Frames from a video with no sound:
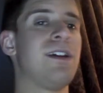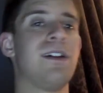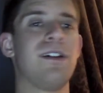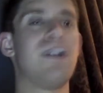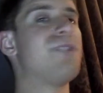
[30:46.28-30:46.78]

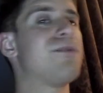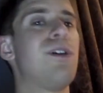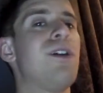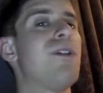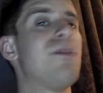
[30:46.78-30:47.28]

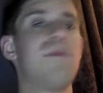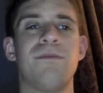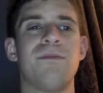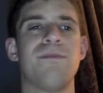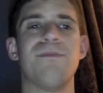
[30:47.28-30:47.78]
Overall,
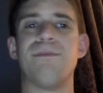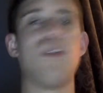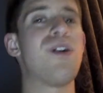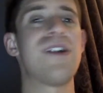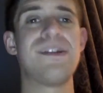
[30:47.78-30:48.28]

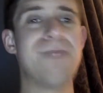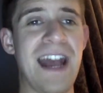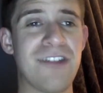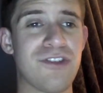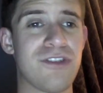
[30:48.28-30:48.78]
boring
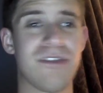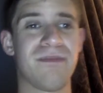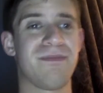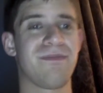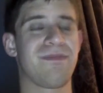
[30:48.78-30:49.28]
match,
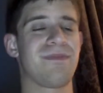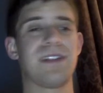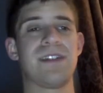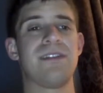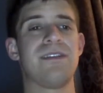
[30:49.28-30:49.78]

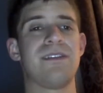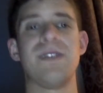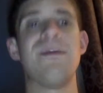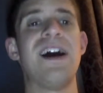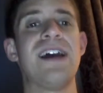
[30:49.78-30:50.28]

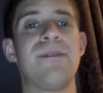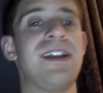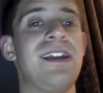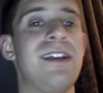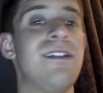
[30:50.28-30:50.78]
in my
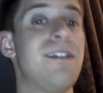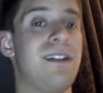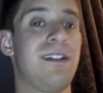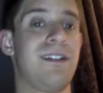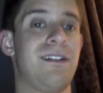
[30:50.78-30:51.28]
opinion.
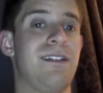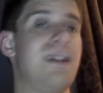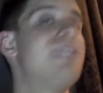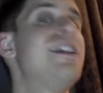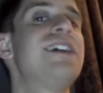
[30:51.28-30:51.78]

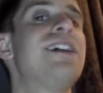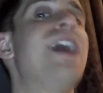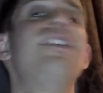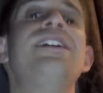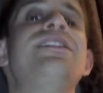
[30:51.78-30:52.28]
And thank
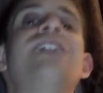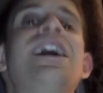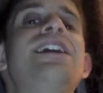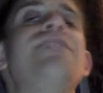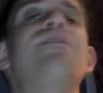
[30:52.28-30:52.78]
God they did
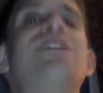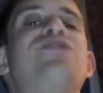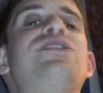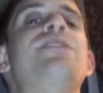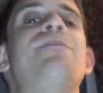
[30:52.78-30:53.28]
not even
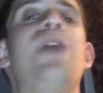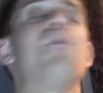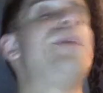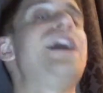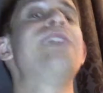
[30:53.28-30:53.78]
mention
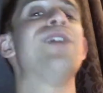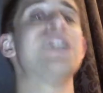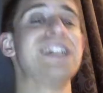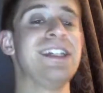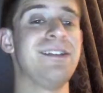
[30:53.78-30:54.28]
about Bad
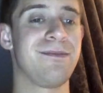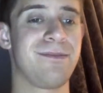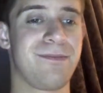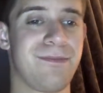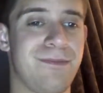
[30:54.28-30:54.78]
Bunny.
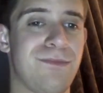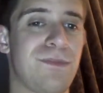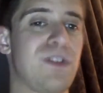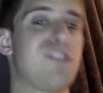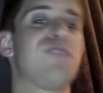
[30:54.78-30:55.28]

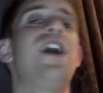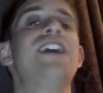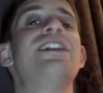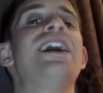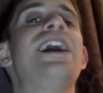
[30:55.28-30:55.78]
Because why
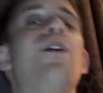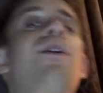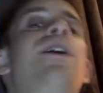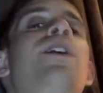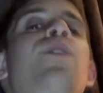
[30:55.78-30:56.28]
the hell
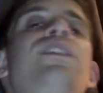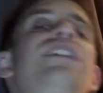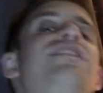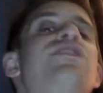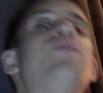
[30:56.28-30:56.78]
would they
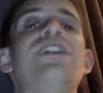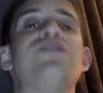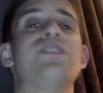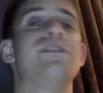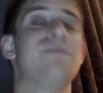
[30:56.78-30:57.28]
still
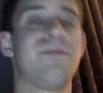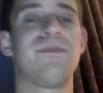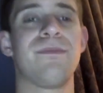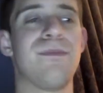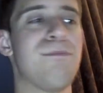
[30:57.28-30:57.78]
mention
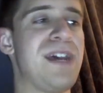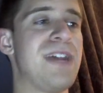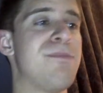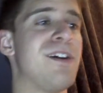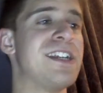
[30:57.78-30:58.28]

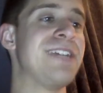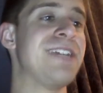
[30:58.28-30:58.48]
Bad Bunny?